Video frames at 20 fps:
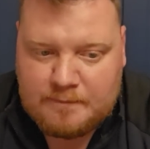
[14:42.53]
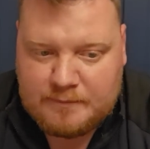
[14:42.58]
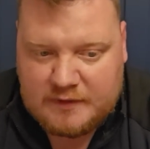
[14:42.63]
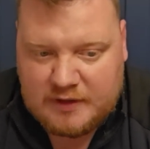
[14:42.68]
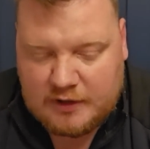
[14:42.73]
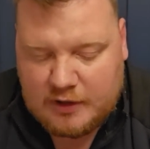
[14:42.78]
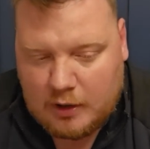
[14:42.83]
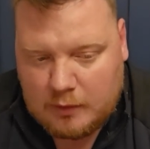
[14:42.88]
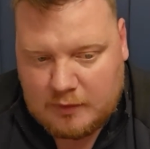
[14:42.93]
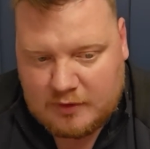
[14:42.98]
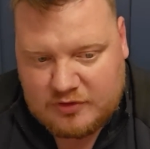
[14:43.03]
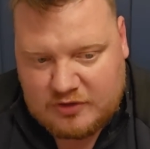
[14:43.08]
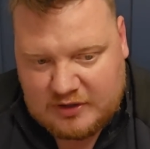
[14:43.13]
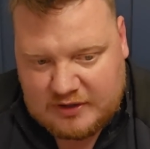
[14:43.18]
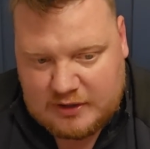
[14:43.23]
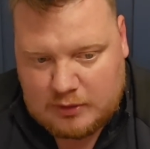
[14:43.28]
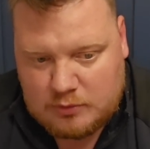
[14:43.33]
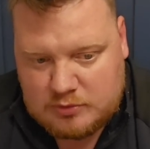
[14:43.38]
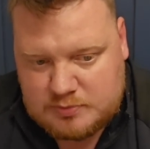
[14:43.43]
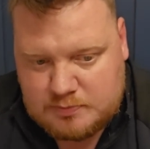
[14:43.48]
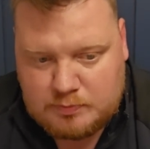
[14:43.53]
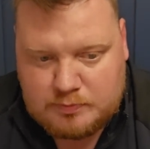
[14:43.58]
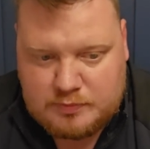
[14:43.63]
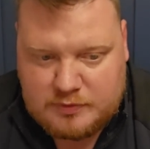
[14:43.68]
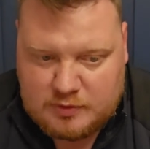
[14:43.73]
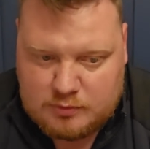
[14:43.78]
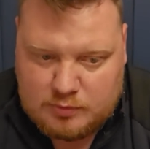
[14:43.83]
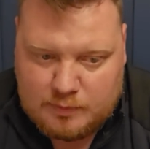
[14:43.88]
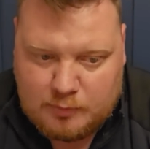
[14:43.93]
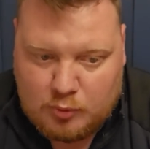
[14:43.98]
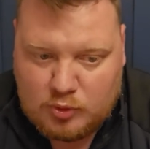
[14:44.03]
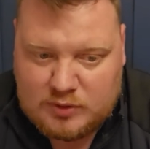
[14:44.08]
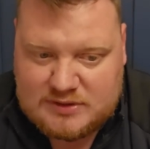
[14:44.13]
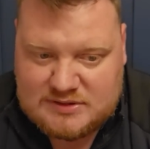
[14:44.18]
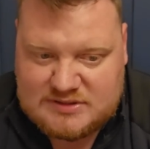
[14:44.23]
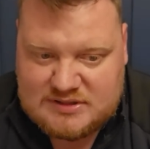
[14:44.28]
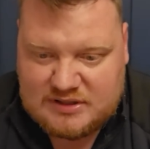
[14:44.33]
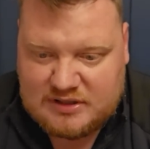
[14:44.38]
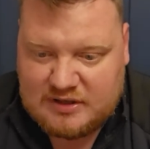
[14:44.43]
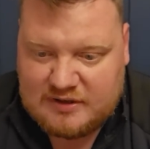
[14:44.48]
you know, I think they were
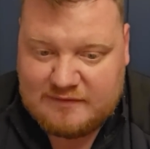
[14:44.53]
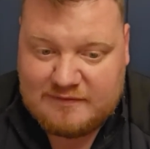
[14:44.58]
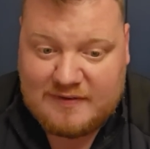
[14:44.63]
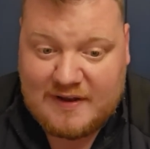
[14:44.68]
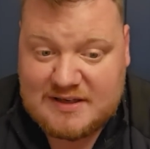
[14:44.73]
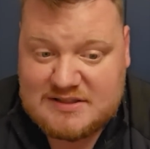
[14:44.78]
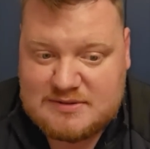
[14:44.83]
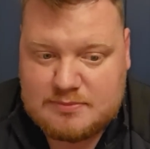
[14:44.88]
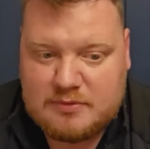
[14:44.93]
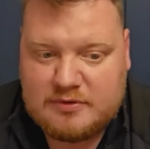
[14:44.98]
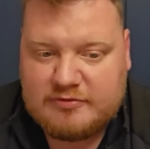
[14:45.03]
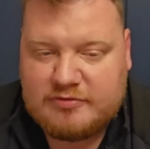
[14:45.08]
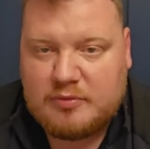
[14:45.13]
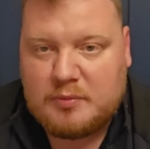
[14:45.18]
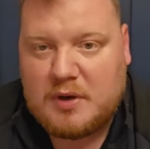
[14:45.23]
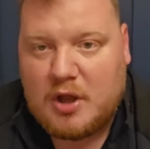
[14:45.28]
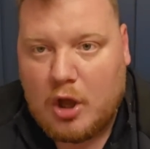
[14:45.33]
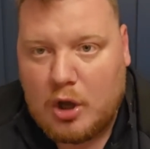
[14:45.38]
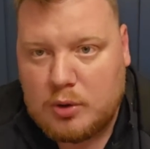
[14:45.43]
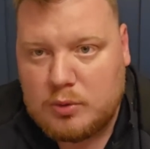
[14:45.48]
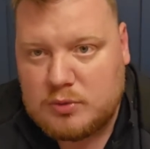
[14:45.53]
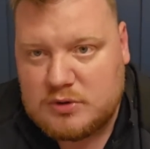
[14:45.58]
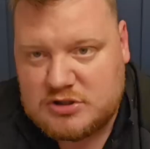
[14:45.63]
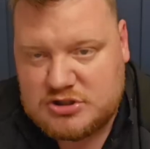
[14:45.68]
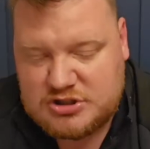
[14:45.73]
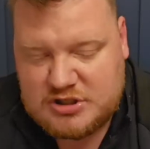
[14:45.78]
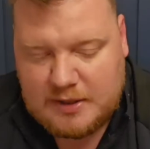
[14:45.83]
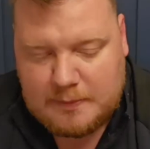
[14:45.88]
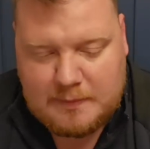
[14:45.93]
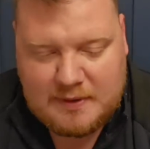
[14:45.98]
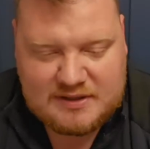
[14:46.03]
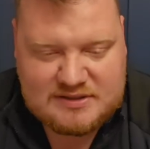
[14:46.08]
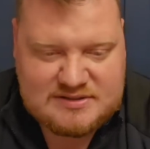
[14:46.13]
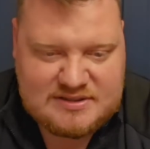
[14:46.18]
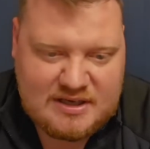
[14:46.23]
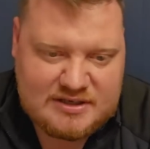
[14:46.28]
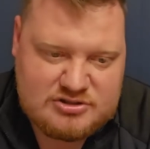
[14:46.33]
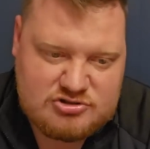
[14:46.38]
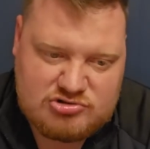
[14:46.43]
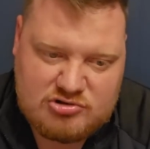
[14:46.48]
pointing at investment from the ownership,
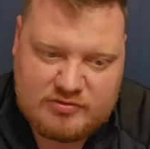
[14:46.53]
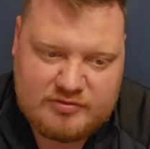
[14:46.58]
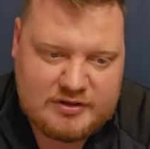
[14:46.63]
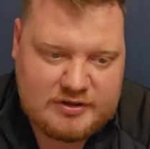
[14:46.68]
etc.